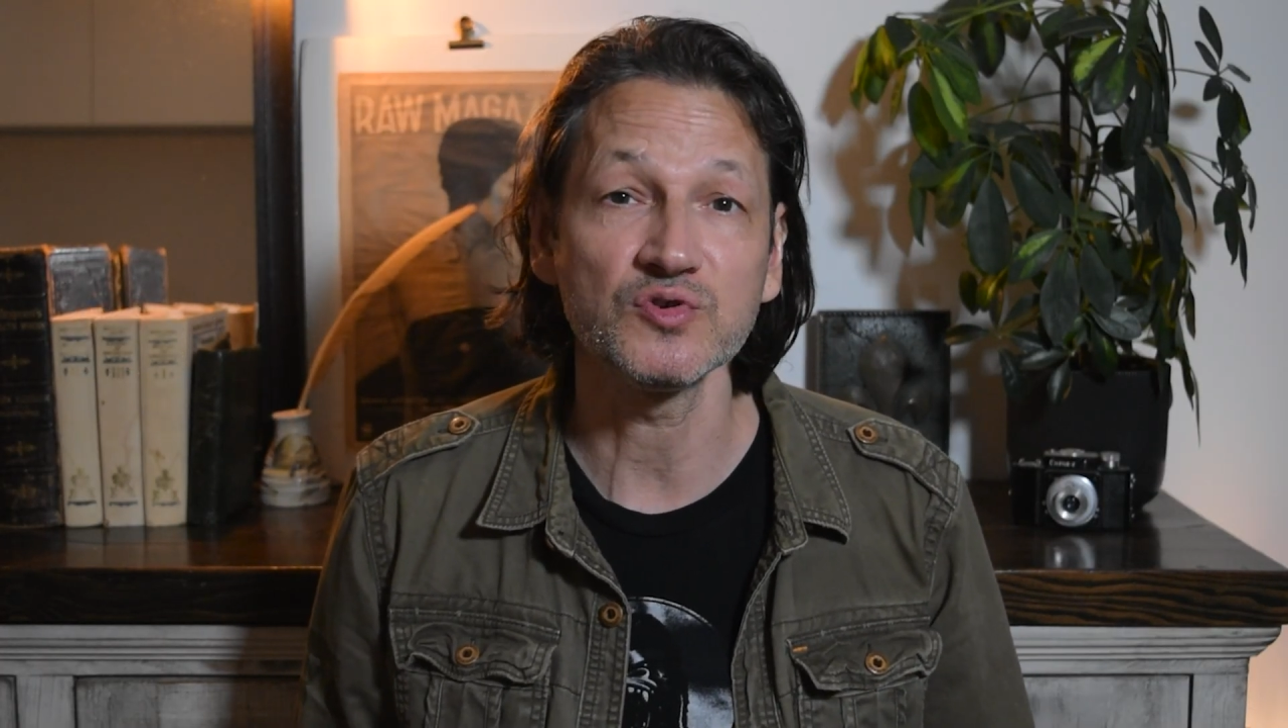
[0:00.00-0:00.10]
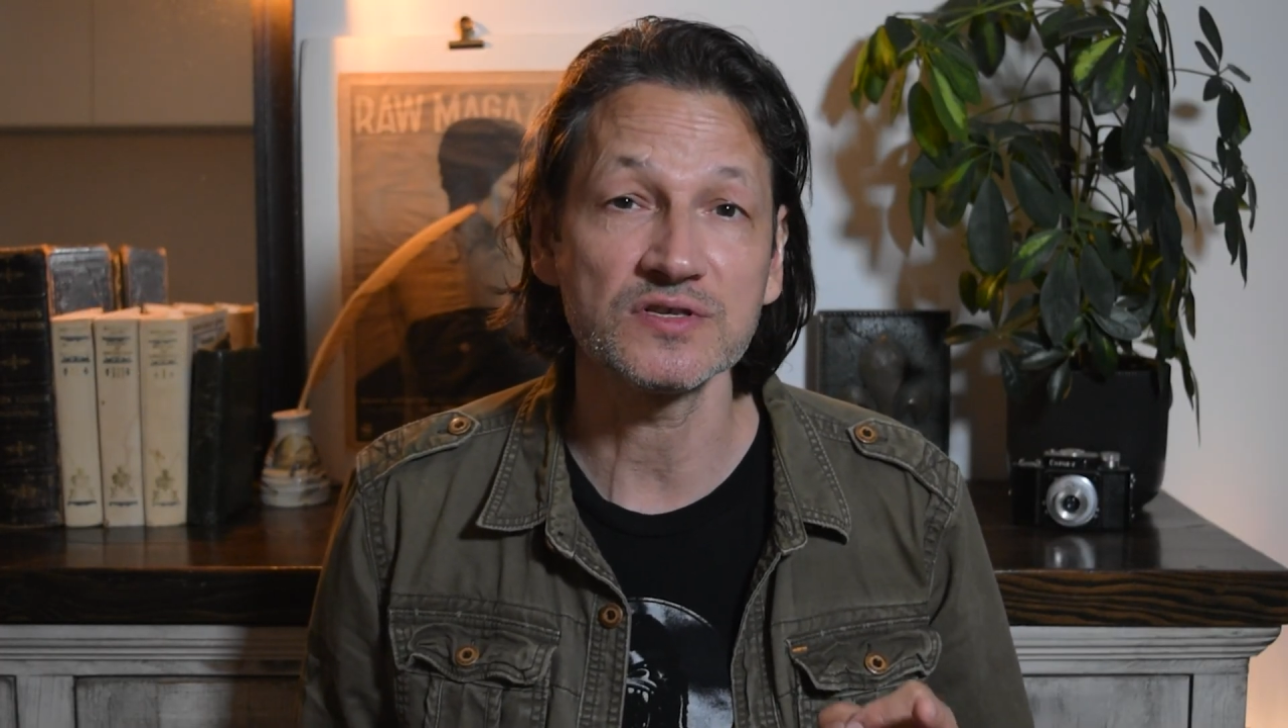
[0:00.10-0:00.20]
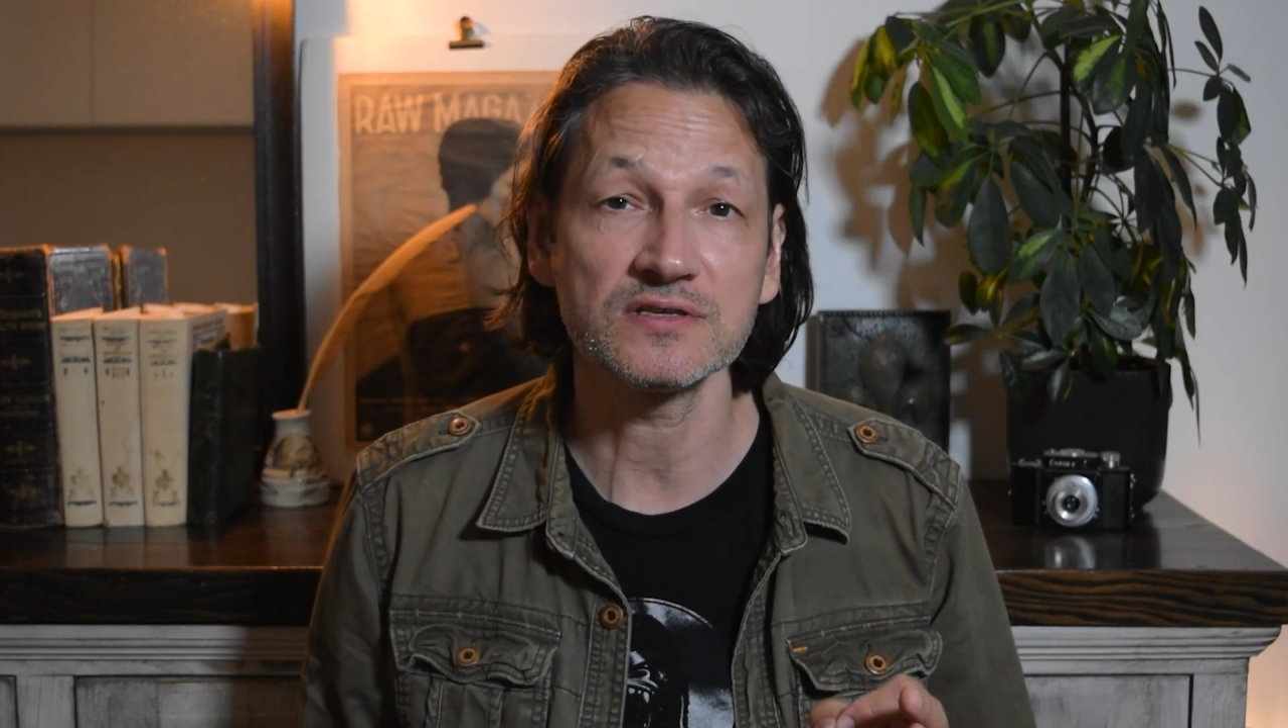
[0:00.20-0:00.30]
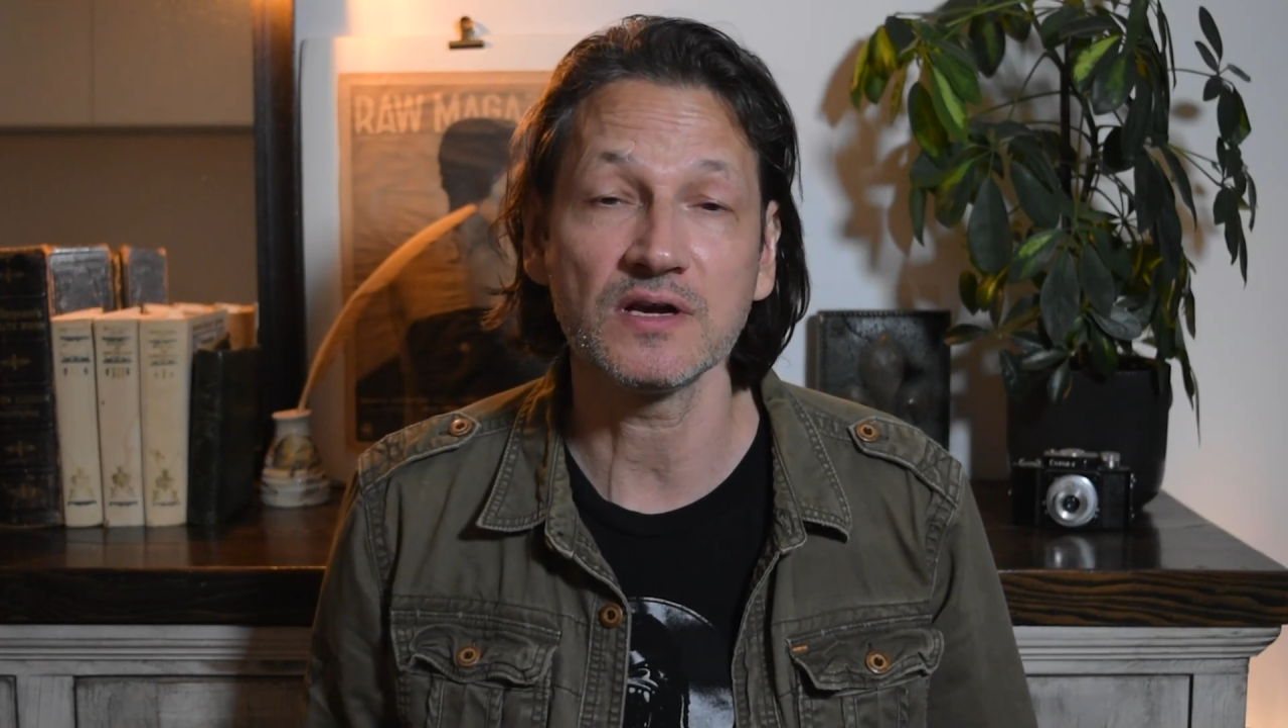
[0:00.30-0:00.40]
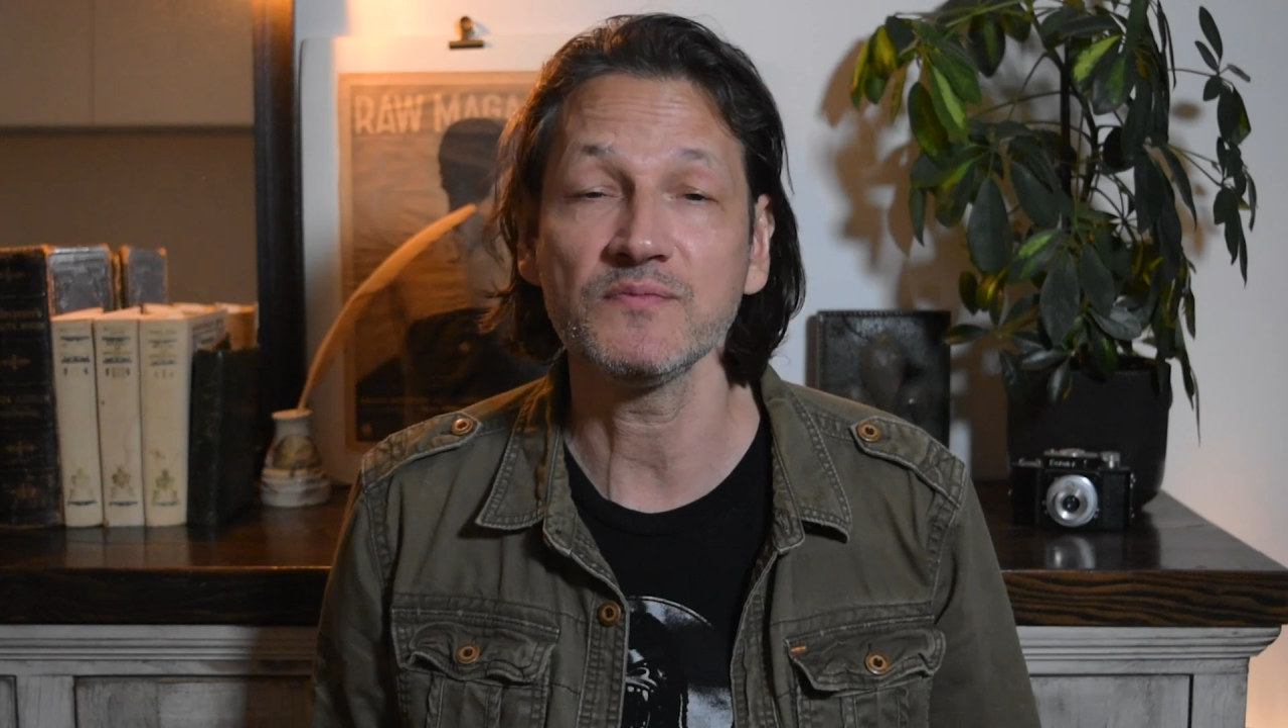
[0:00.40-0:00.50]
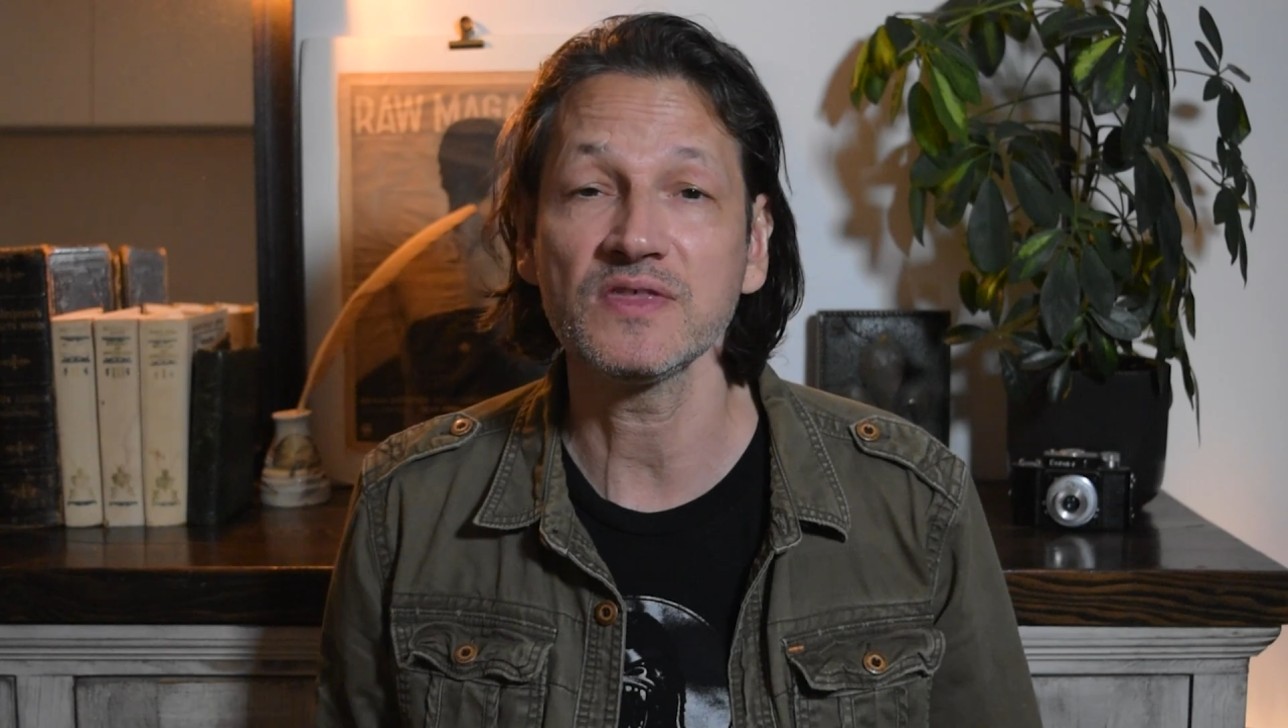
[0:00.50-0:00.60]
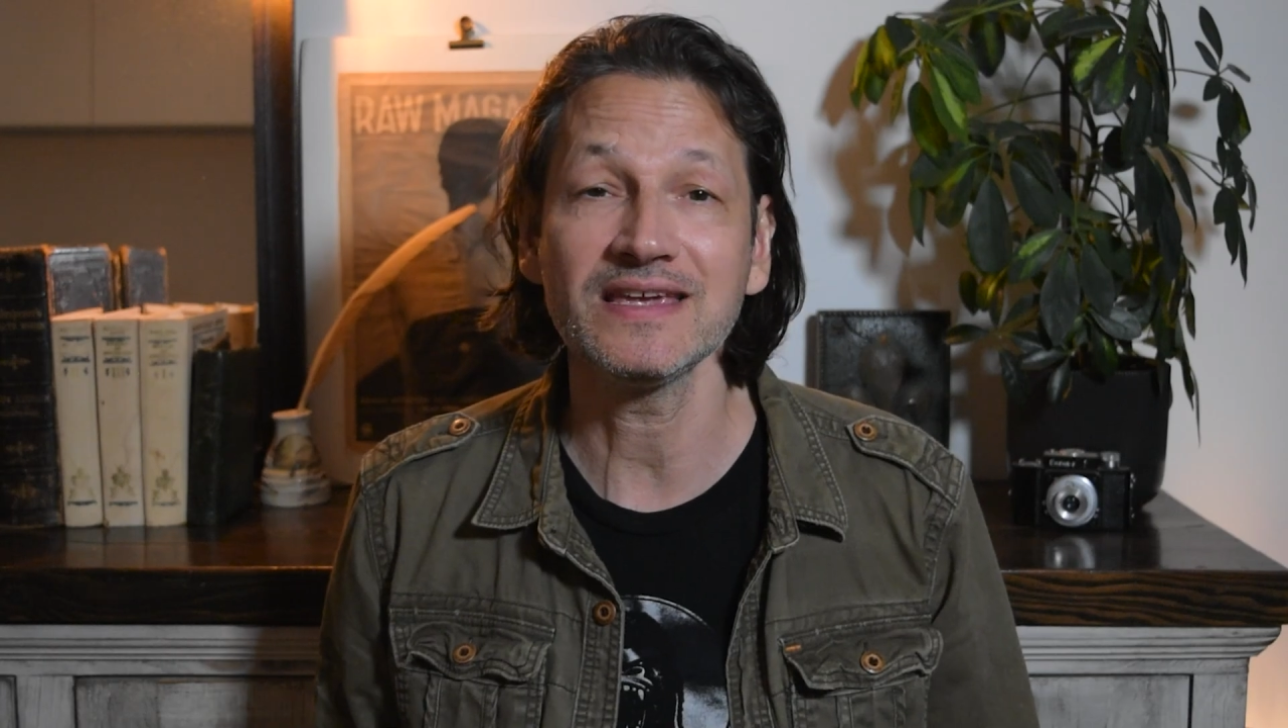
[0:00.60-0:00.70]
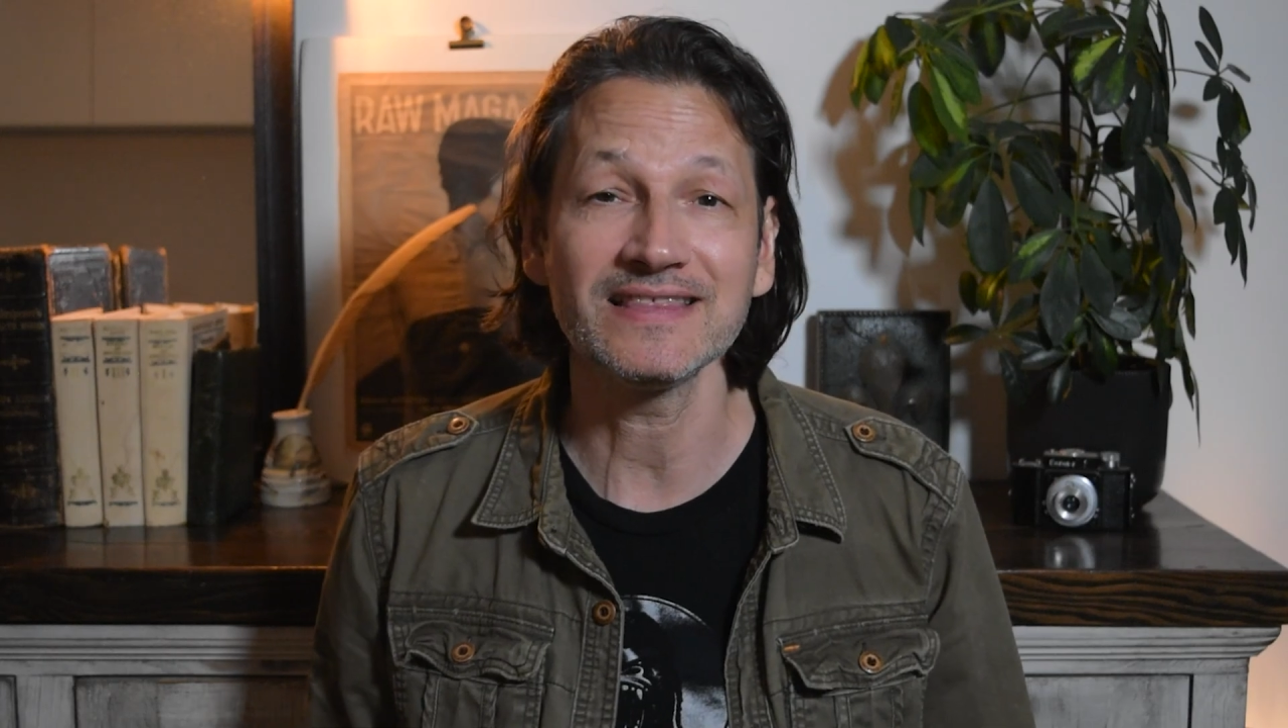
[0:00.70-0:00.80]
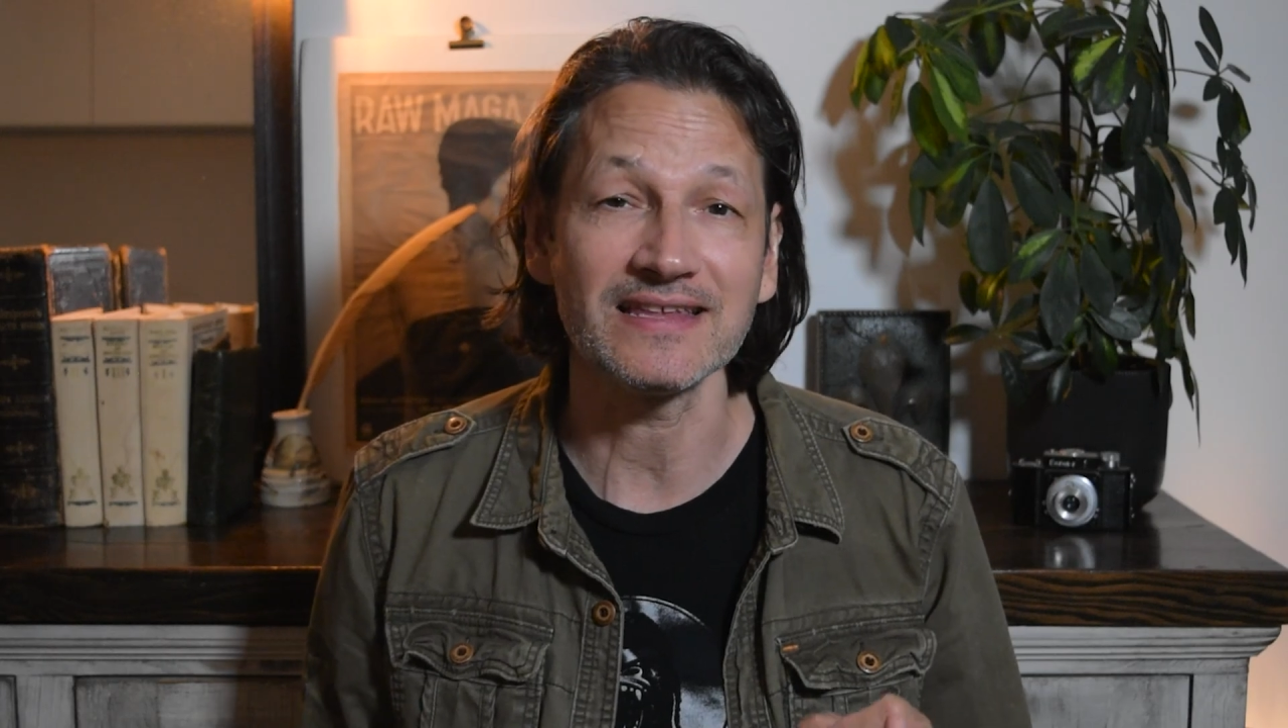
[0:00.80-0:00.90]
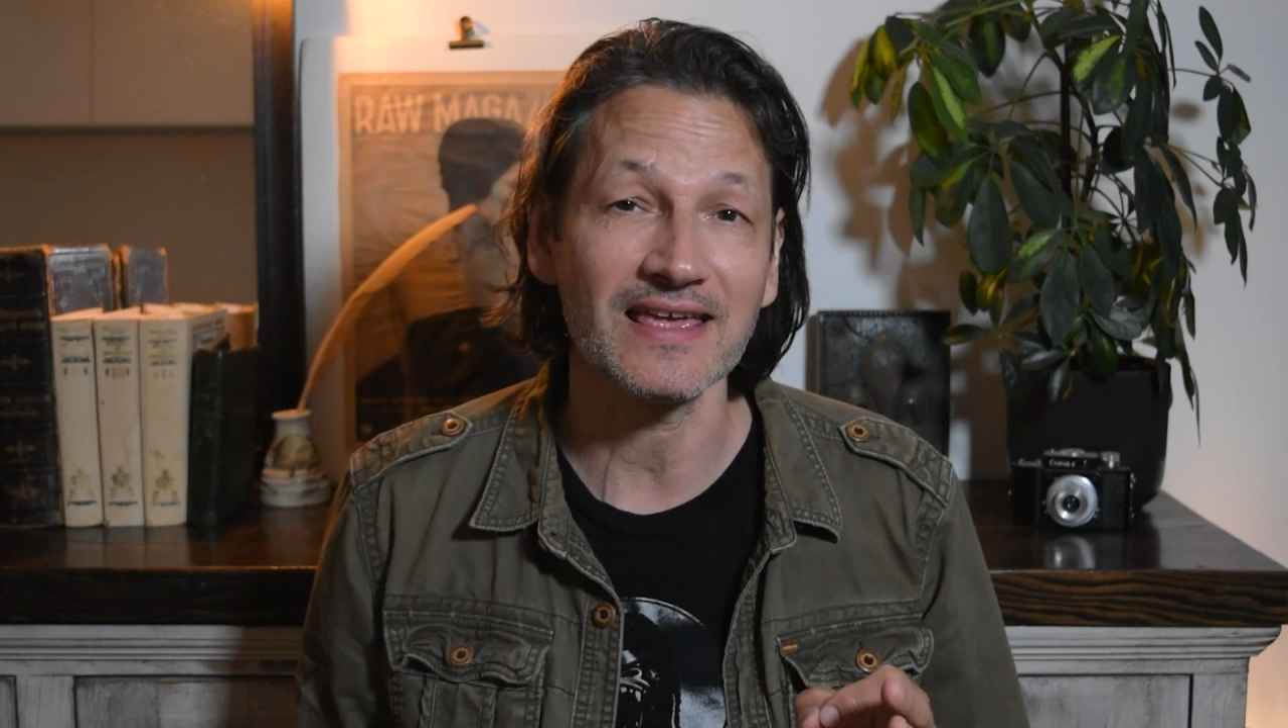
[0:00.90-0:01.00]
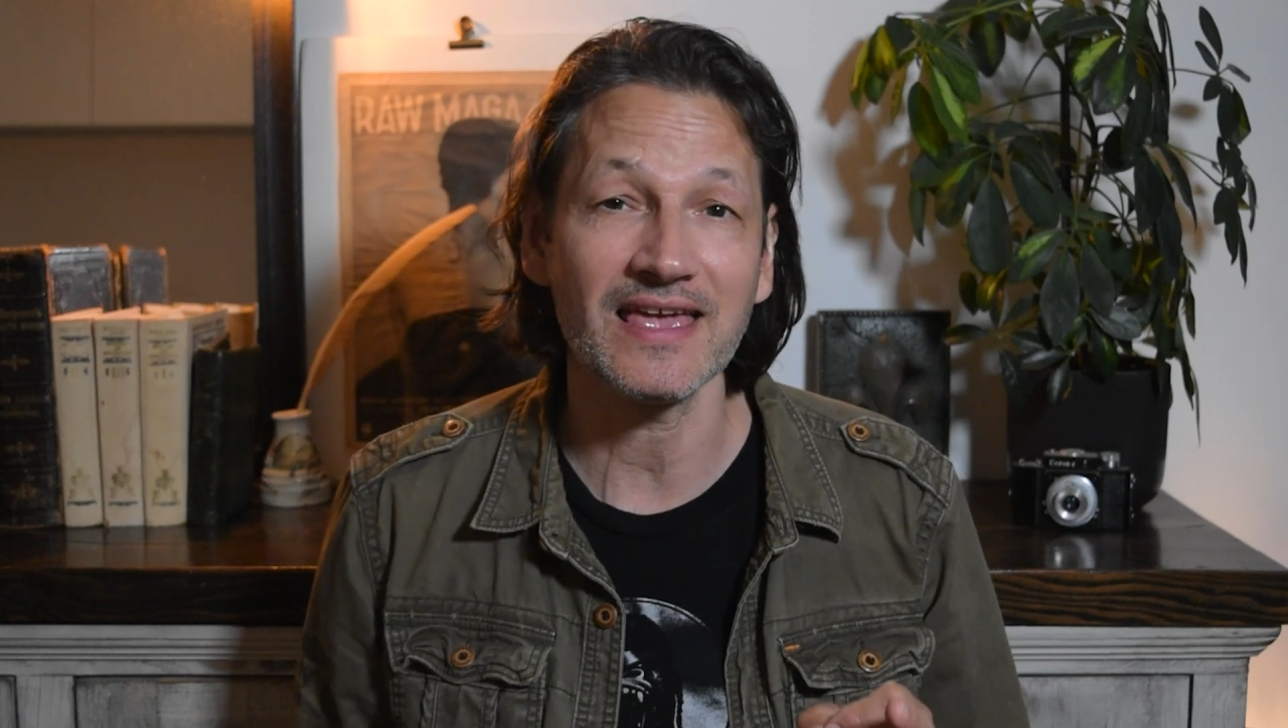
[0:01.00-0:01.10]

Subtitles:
to something that